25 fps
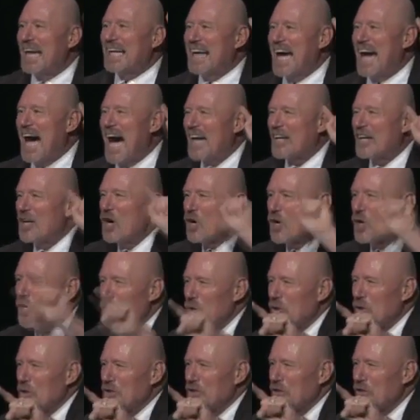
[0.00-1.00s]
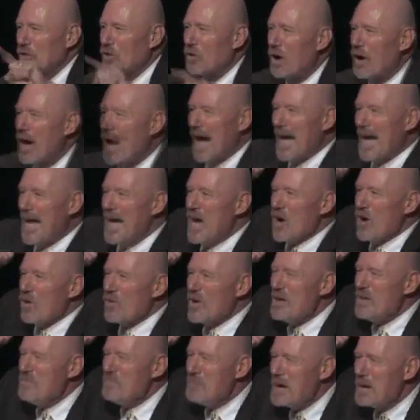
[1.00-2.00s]
God heard the cry,
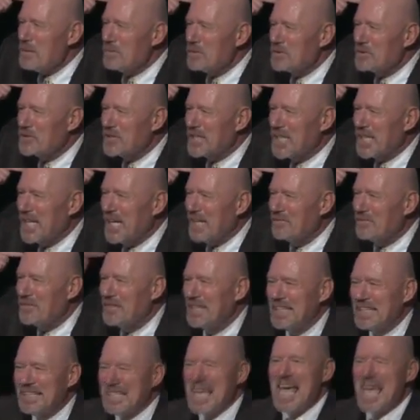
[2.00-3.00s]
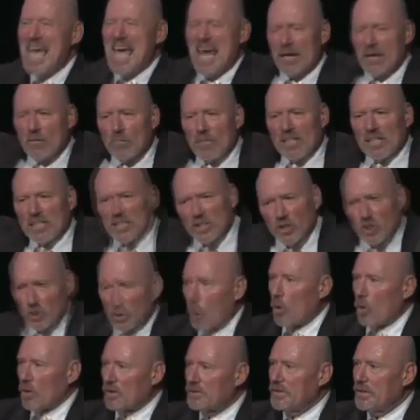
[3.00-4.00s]
remembered the covenant, and
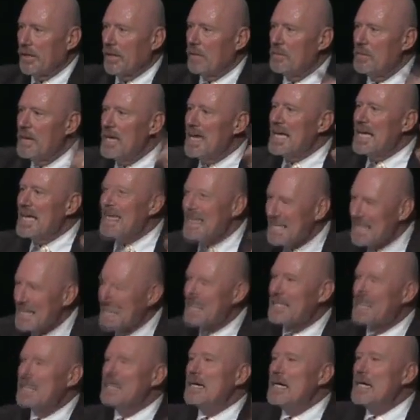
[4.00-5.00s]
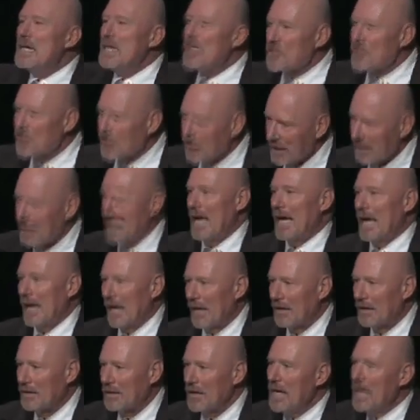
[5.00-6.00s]
restored them in the
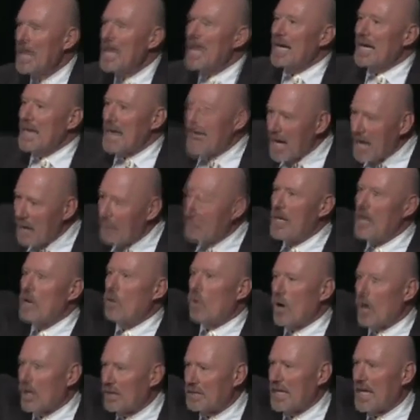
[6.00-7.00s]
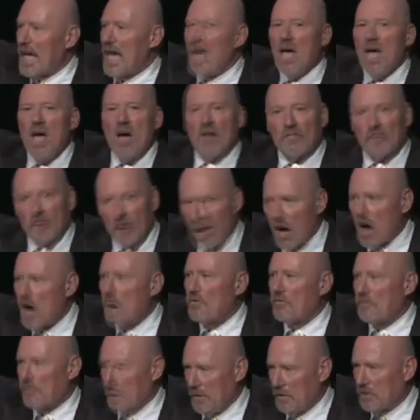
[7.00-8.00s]
land. And how many want that for
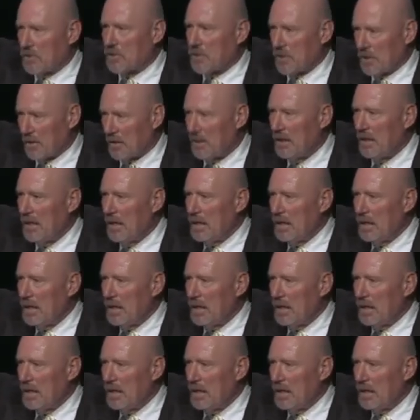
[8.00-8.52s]
our future?